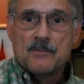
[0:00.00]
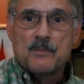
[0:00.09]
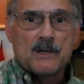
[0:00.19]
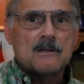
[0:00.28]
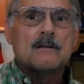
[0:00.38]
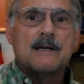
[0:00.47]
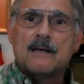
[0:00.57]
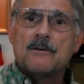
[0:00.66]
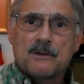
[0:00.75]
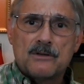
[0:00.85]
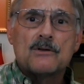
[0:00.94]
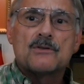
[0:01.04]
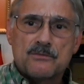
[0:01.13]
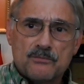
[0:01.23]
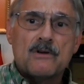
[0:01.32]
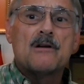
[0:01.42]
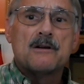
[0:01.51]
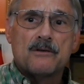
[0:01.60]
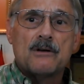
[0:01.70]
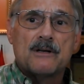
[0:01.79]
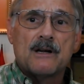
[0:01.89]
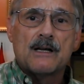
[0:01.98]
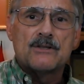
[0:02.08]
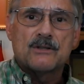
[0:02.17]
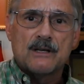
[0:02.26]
but it looks very, very nice.